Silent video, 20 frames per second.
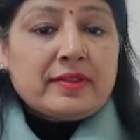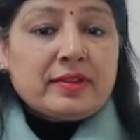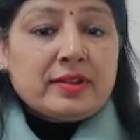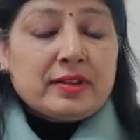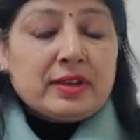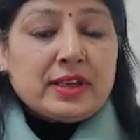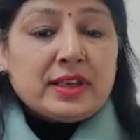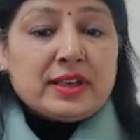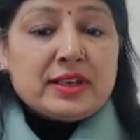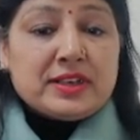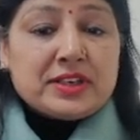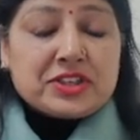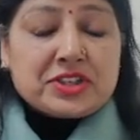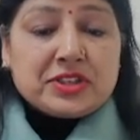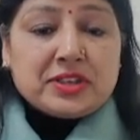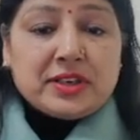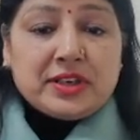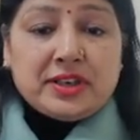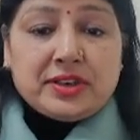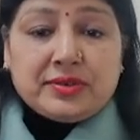In dictionary,
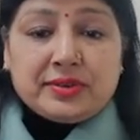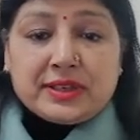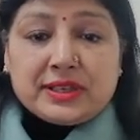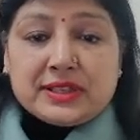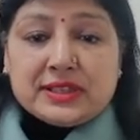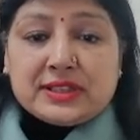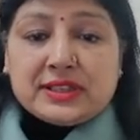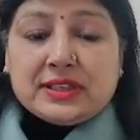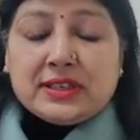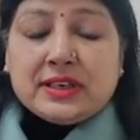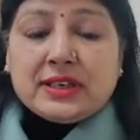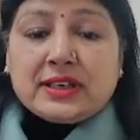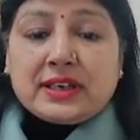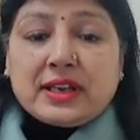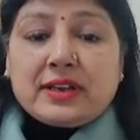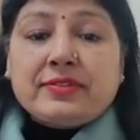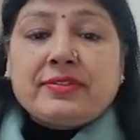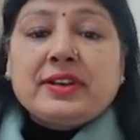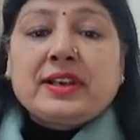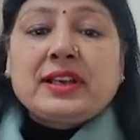you can see a
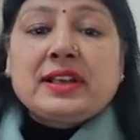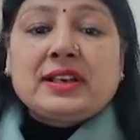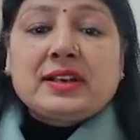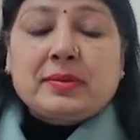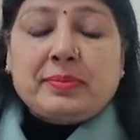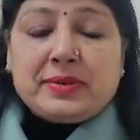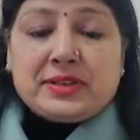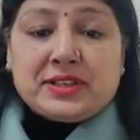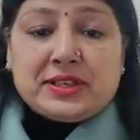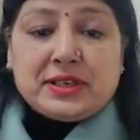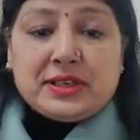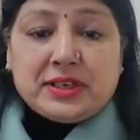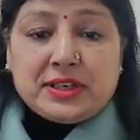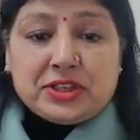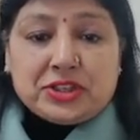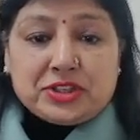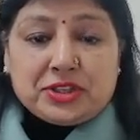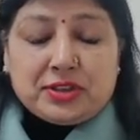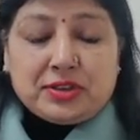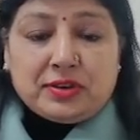graphical
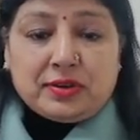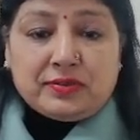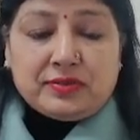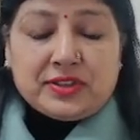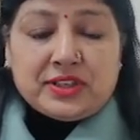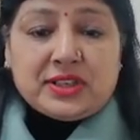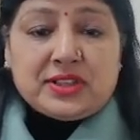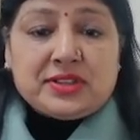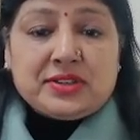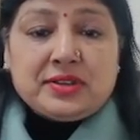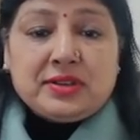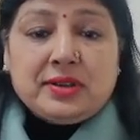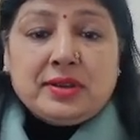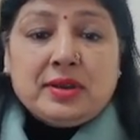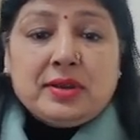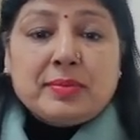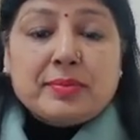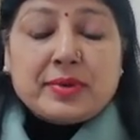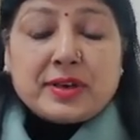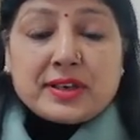representation of this
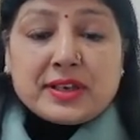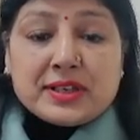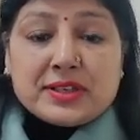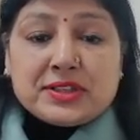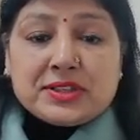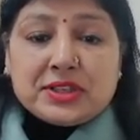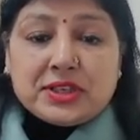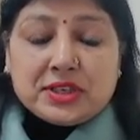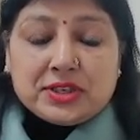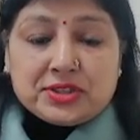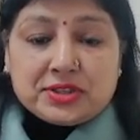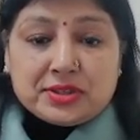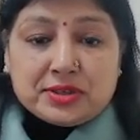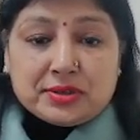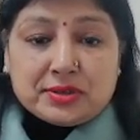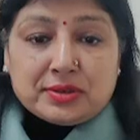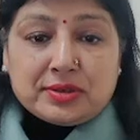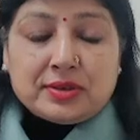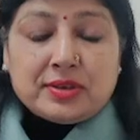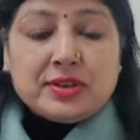pronunciation.
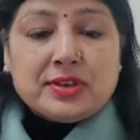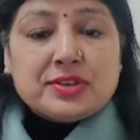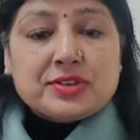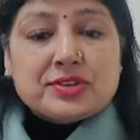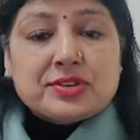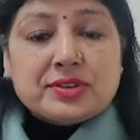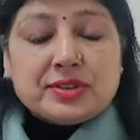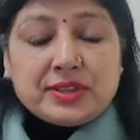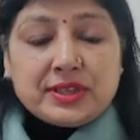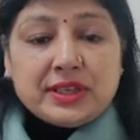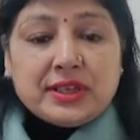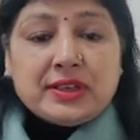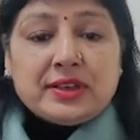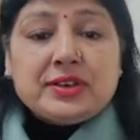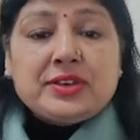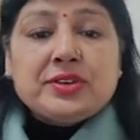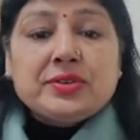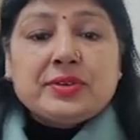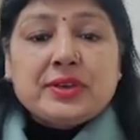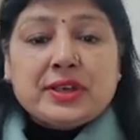So there
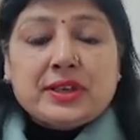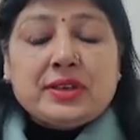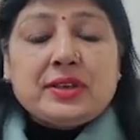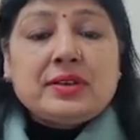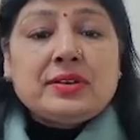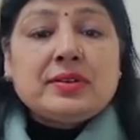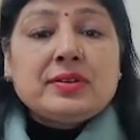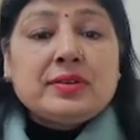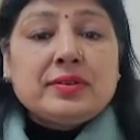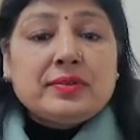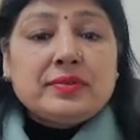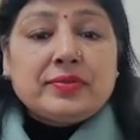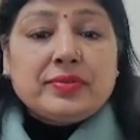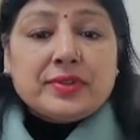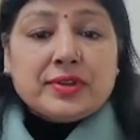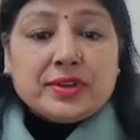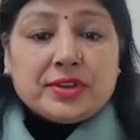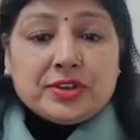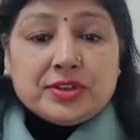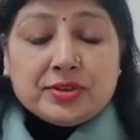
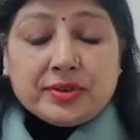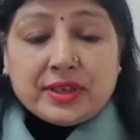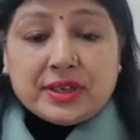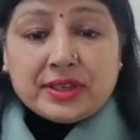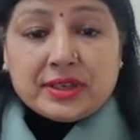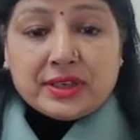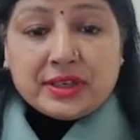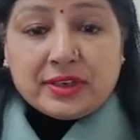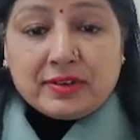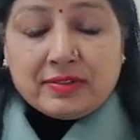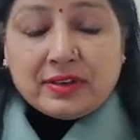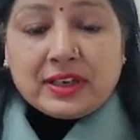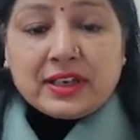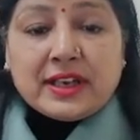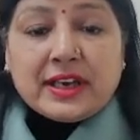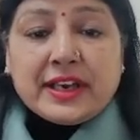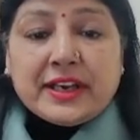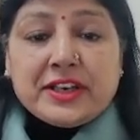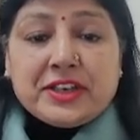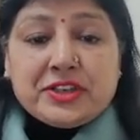it will
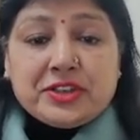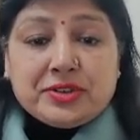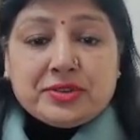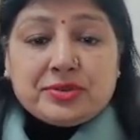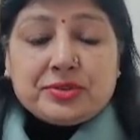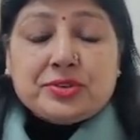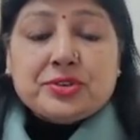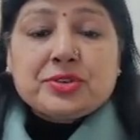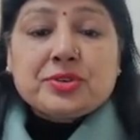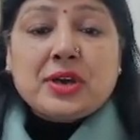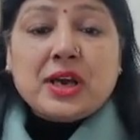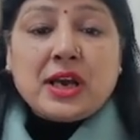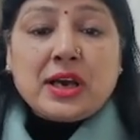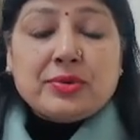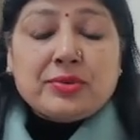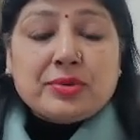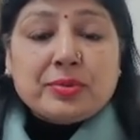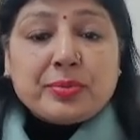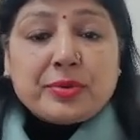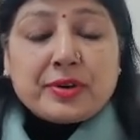guide you to how to
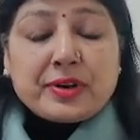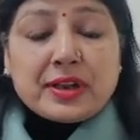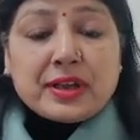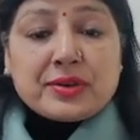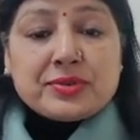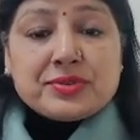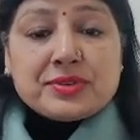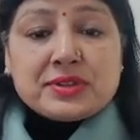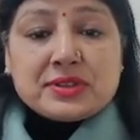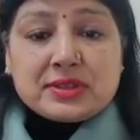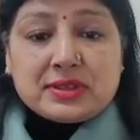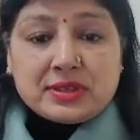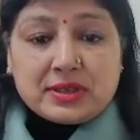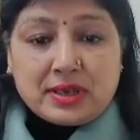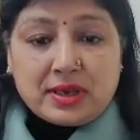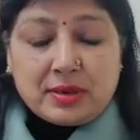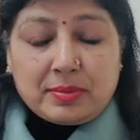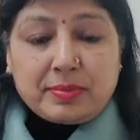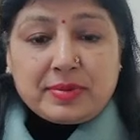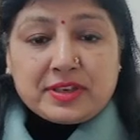pronounce a
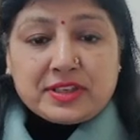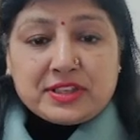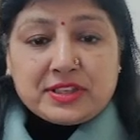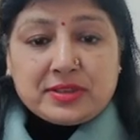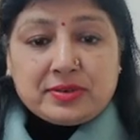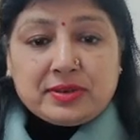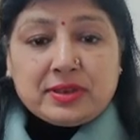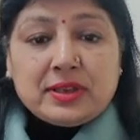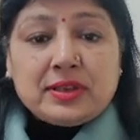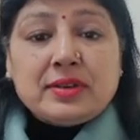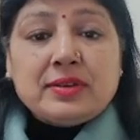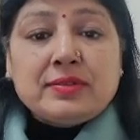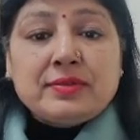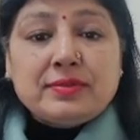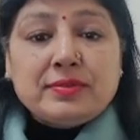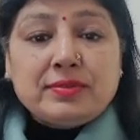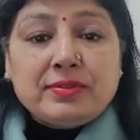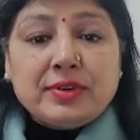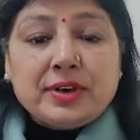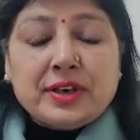particular
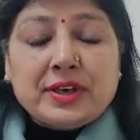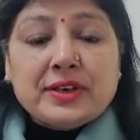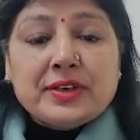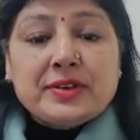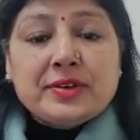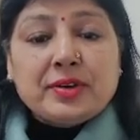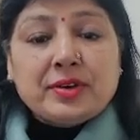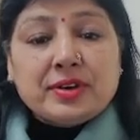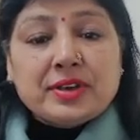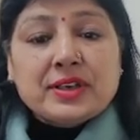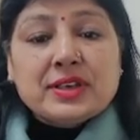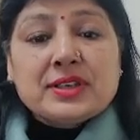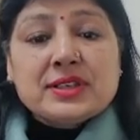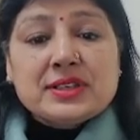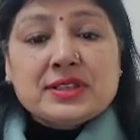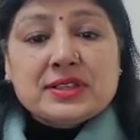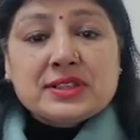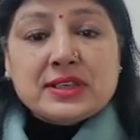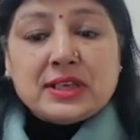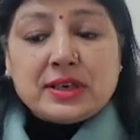word or a
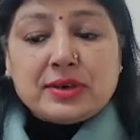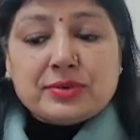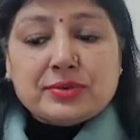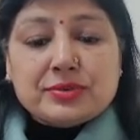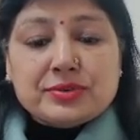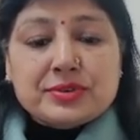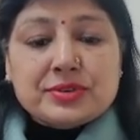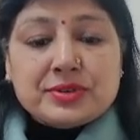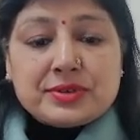sound.